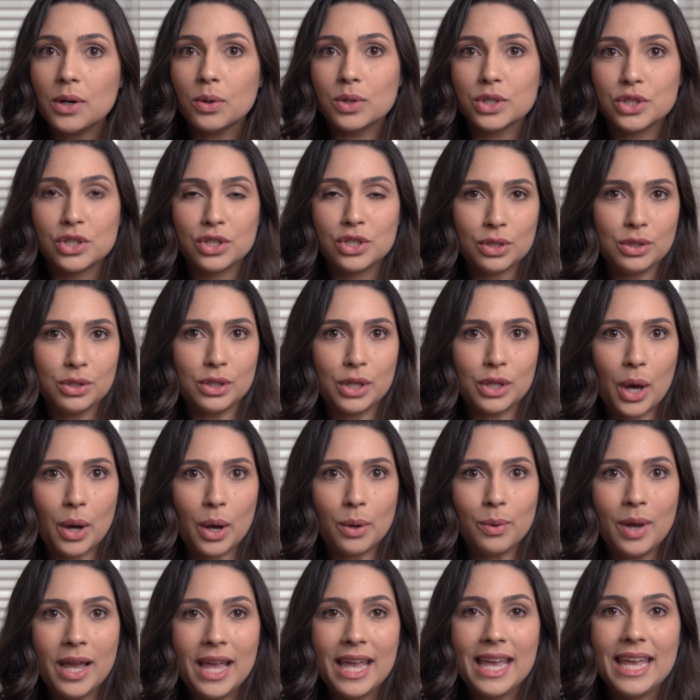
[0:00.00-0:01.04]
or too
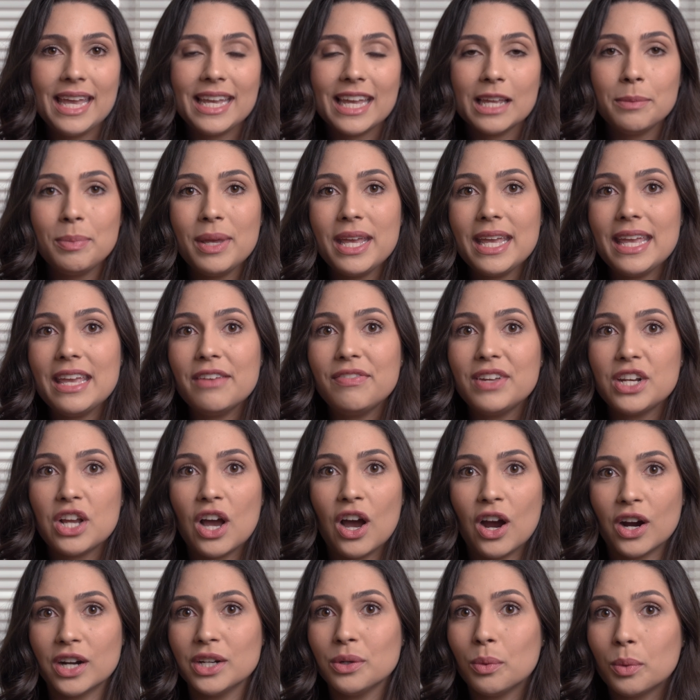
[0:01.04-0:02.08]
low, it can be even
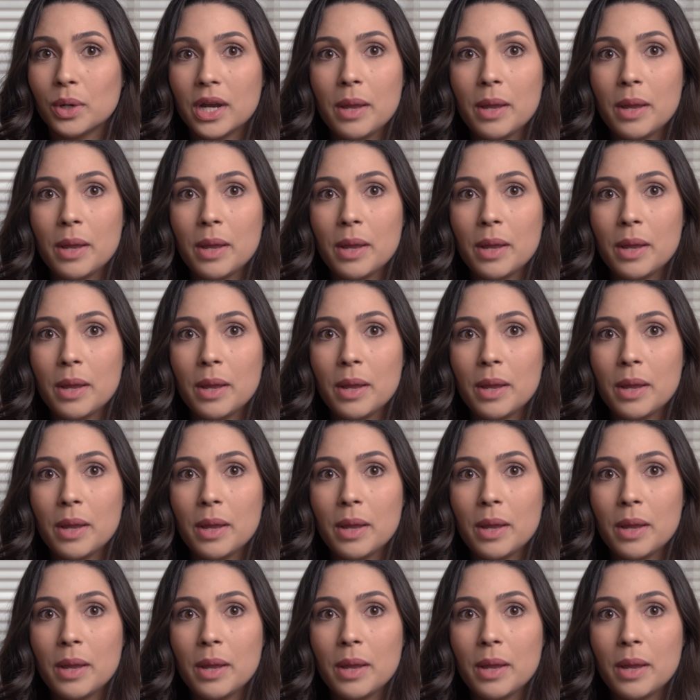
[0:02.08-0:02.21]
hard or